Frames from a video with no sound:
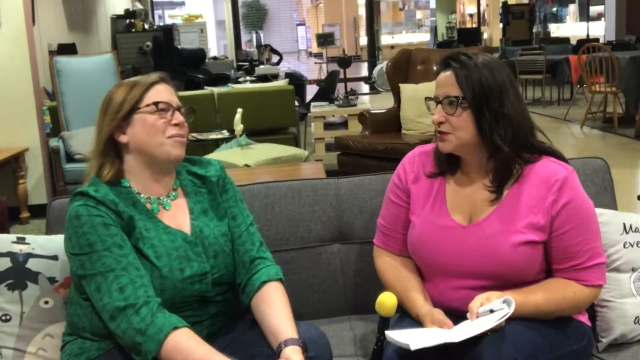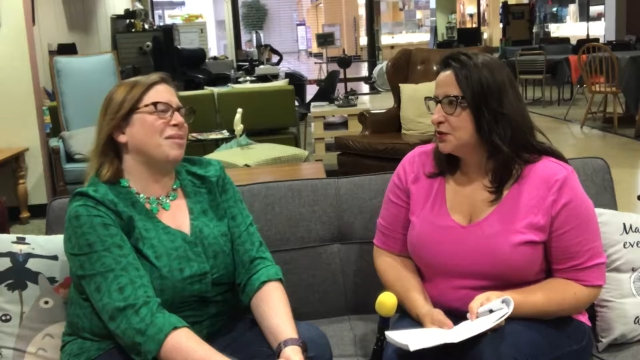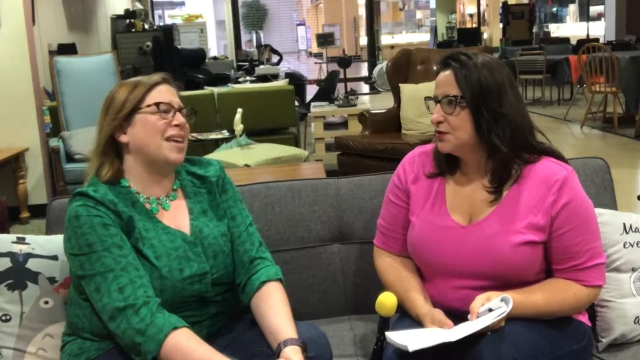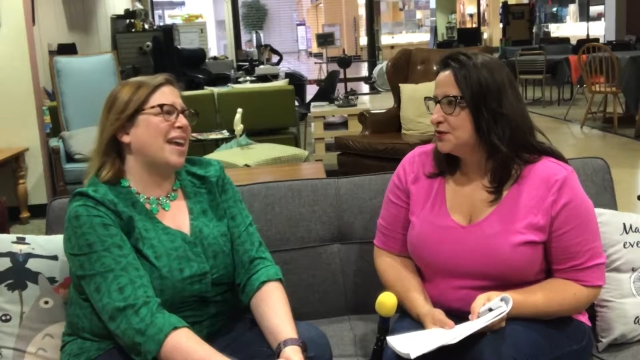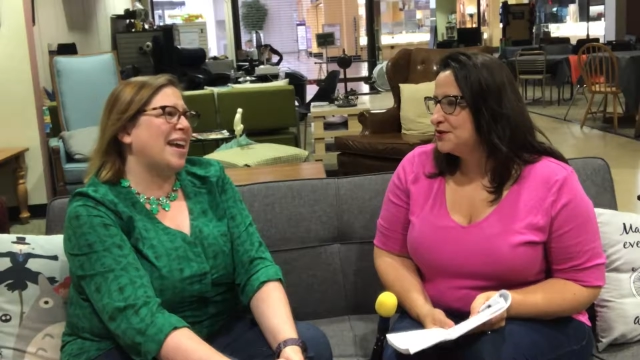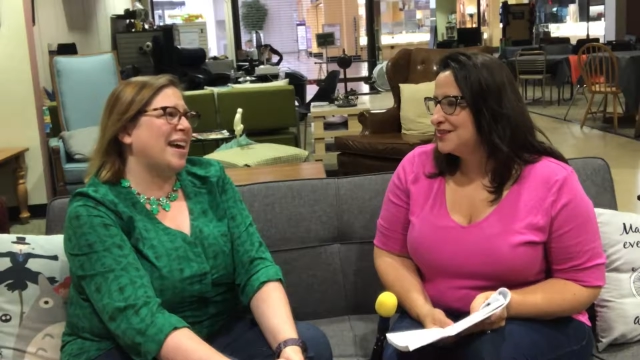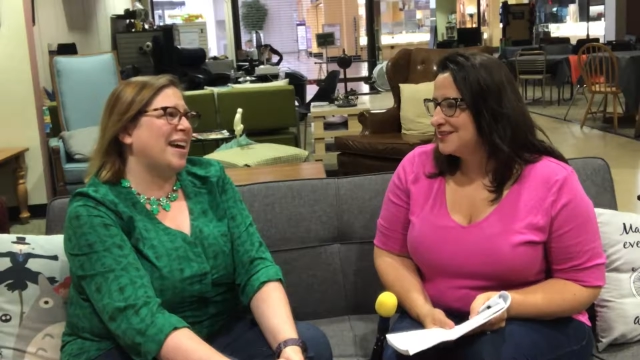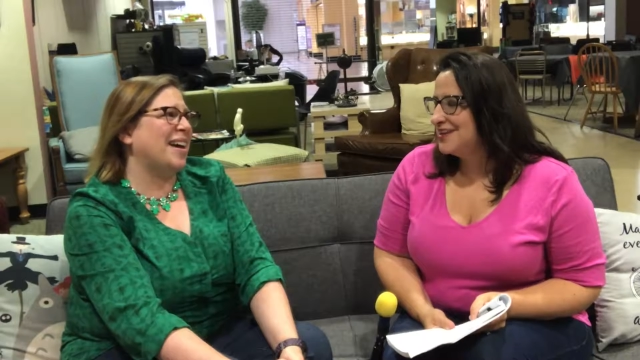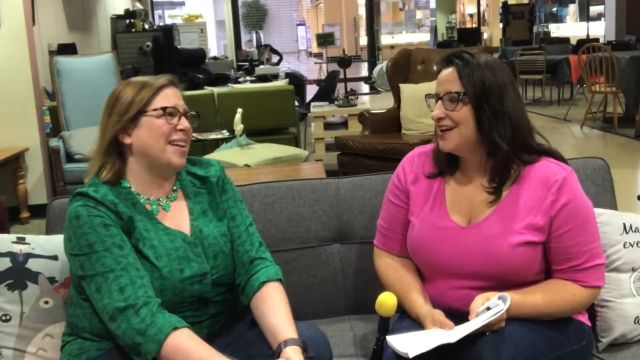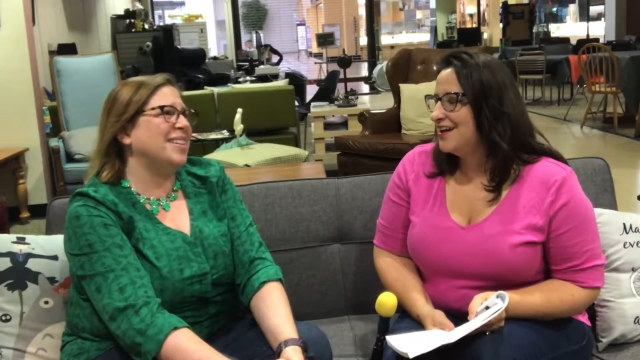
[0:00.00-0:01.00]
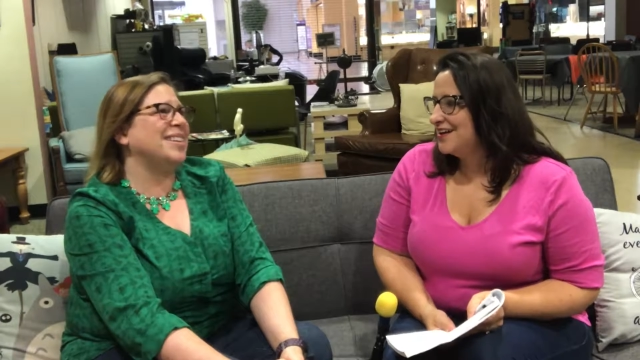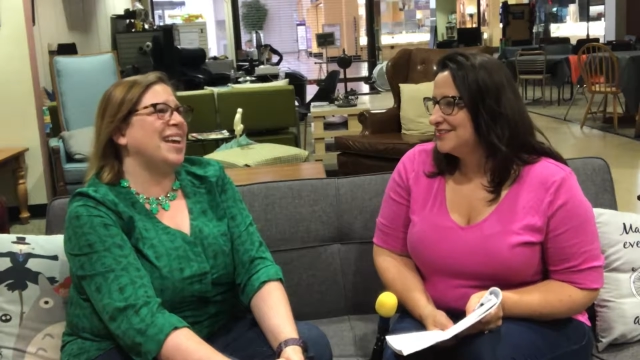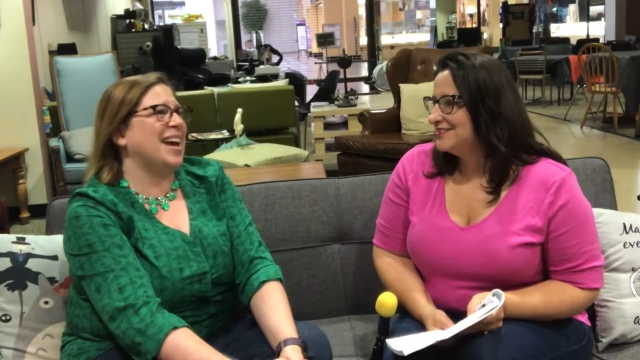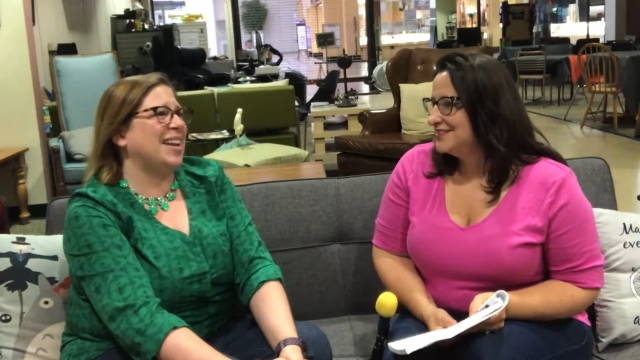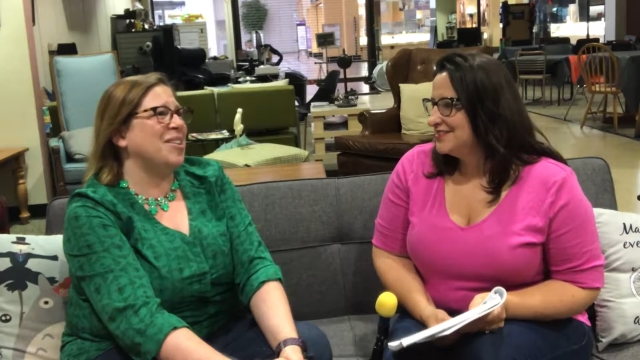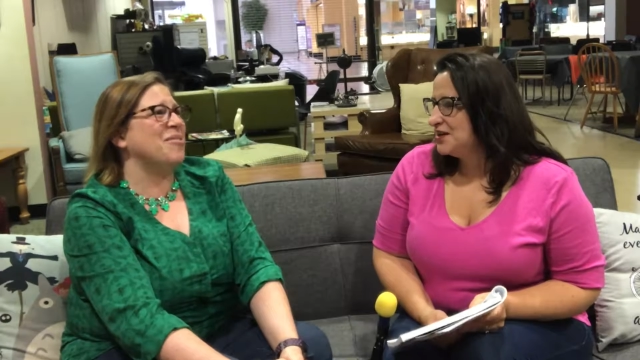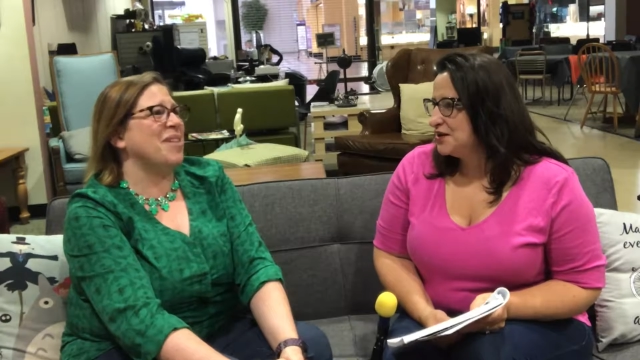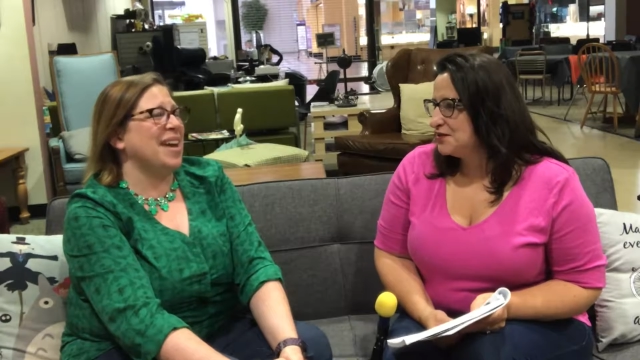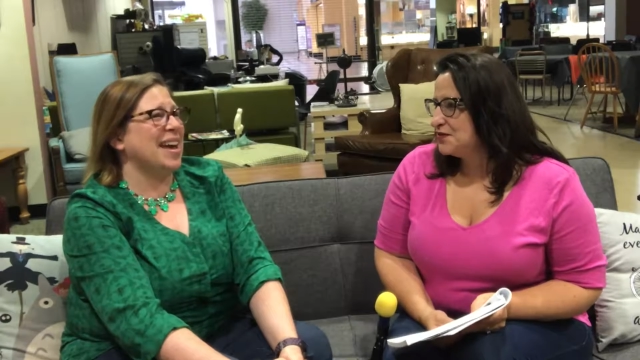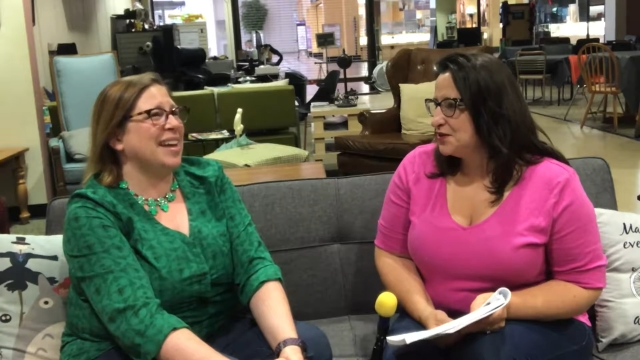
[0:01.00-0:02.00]
Speaker 1: oh, soul. Yeah. And yeah. Yeah, no,
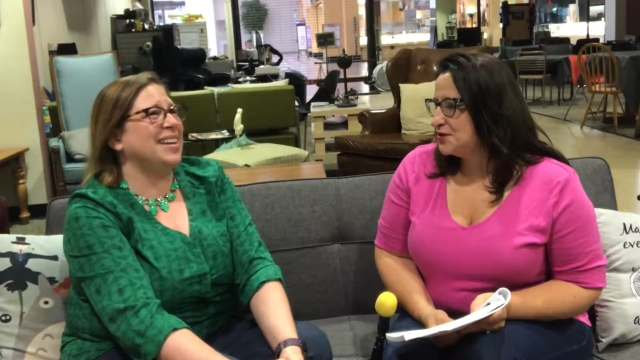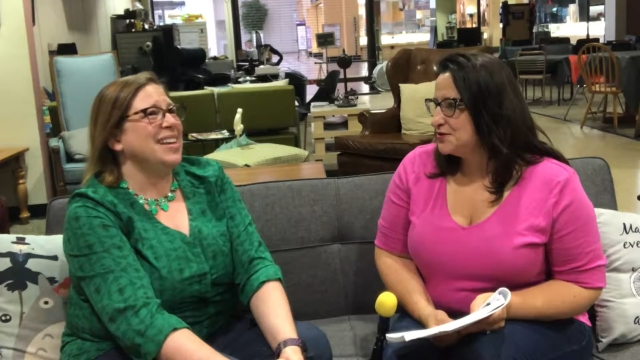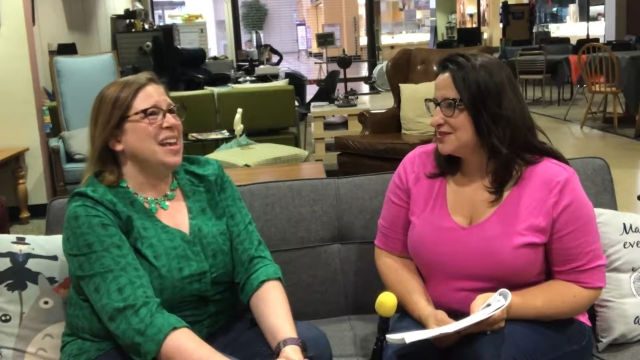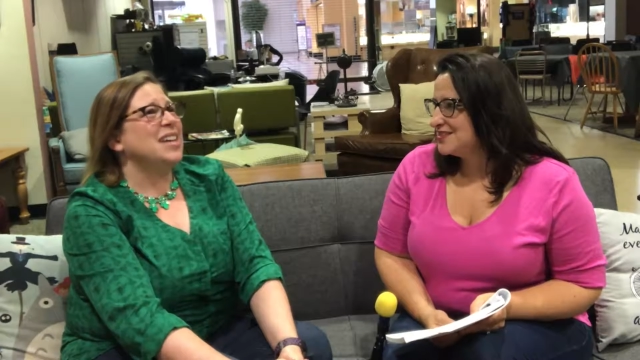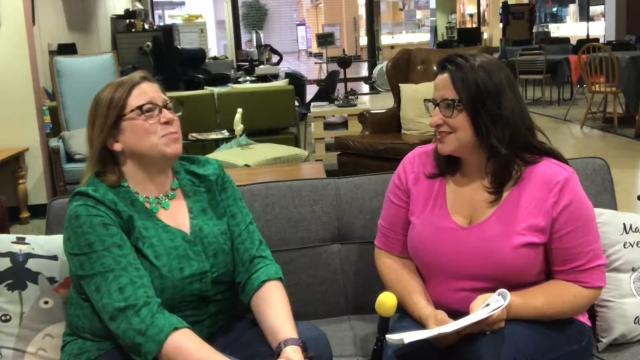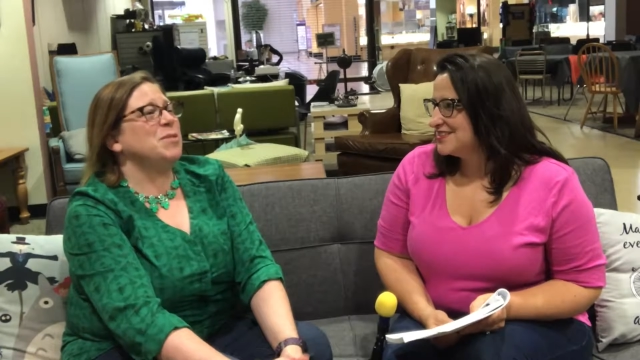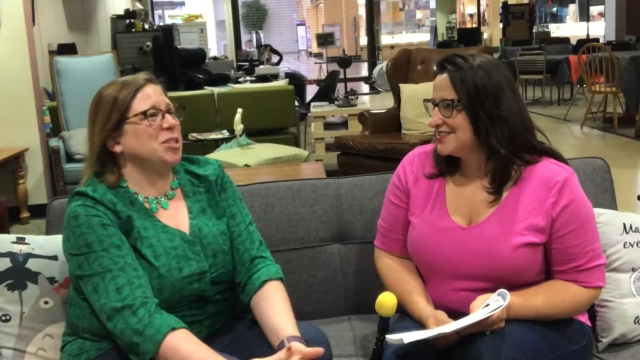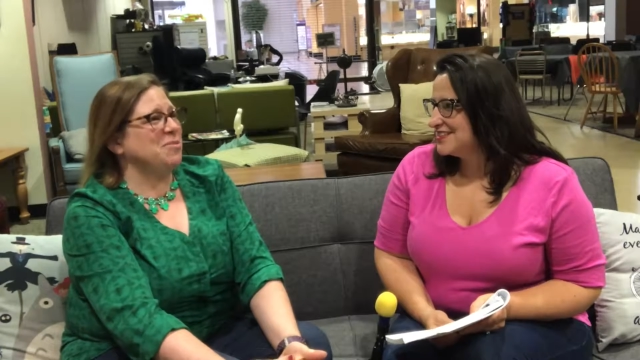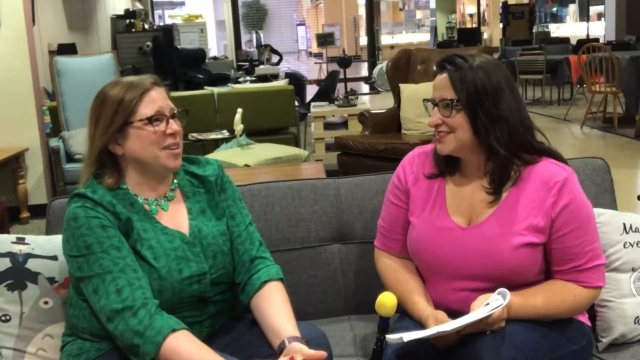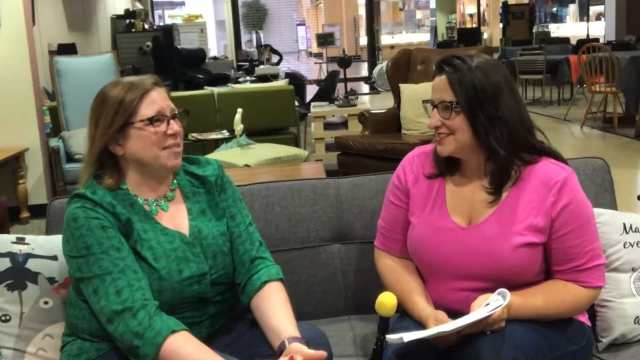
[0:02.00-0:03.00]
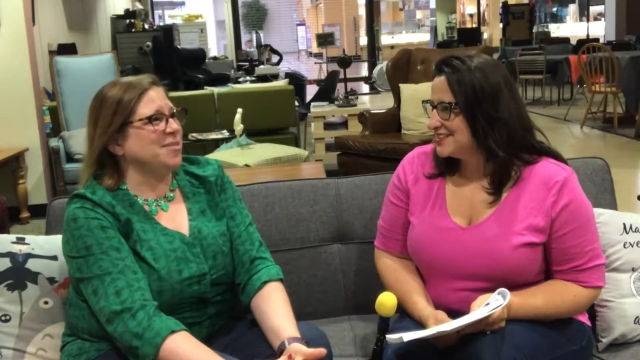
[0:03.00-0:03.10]
I had, those.
Speaker 2: especially when I